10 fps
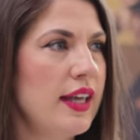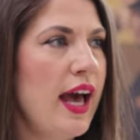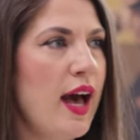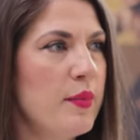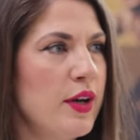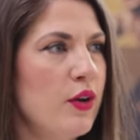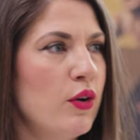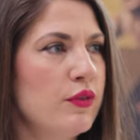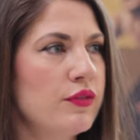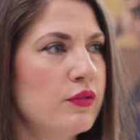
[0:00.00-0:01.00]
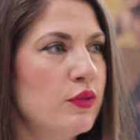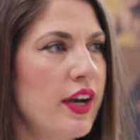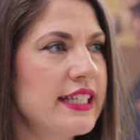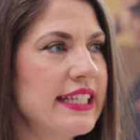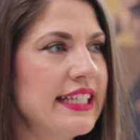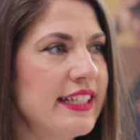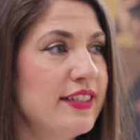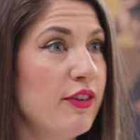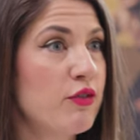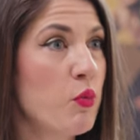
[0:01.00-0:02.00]
the habit of writing in
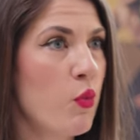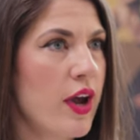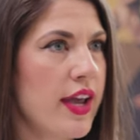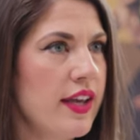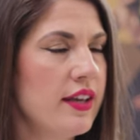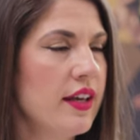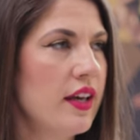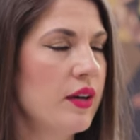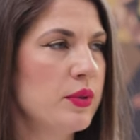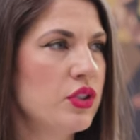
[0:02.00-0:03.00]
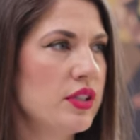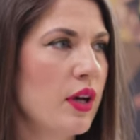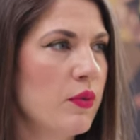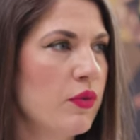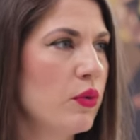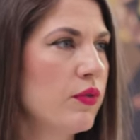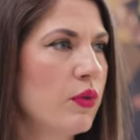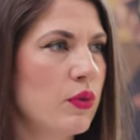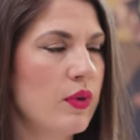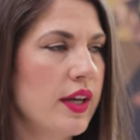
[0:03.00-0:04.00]
a different way, which is helpful
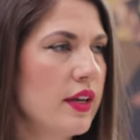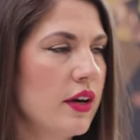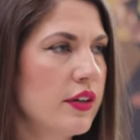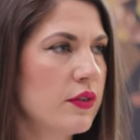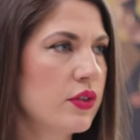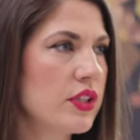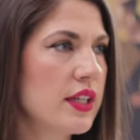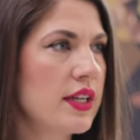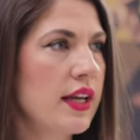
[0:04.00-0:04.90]
for any kind of content.